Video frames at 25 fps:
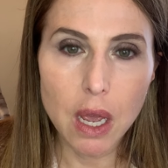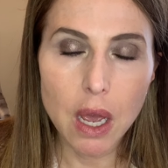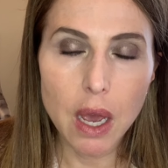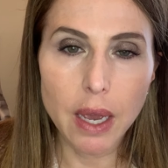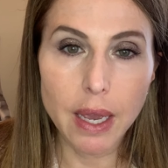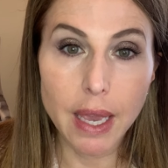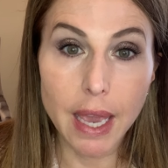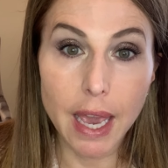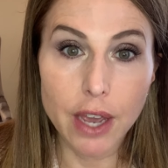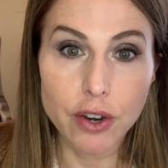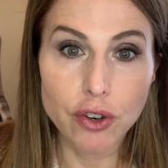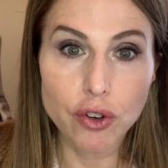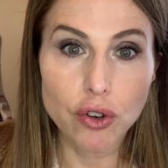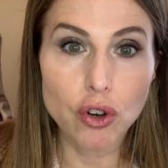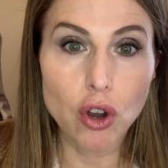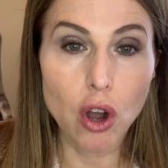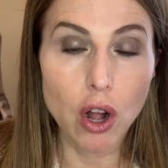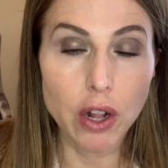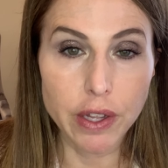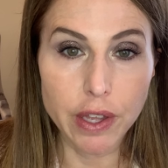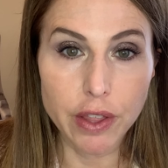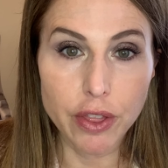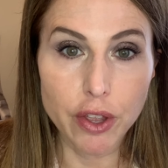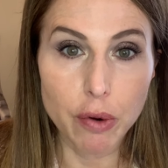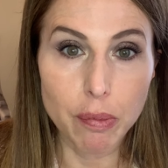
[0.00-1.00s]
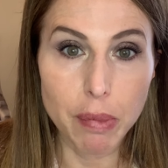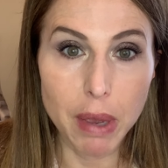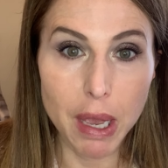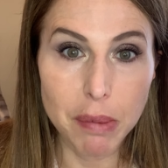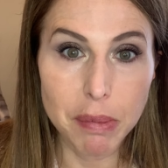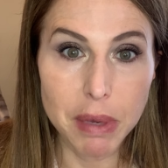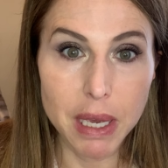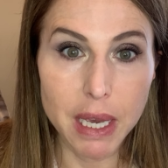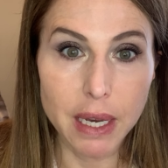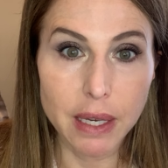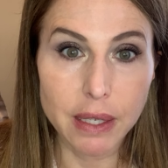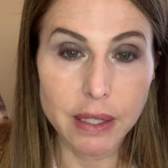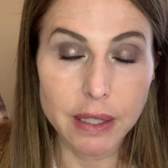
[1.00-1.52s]
Again, you're calling their
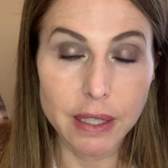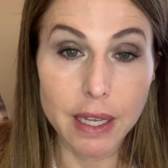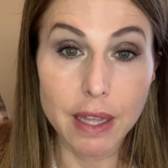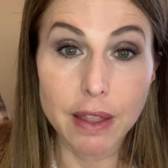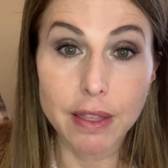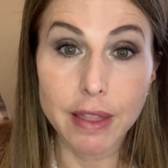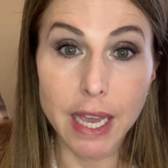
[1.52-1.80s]
baby ugly.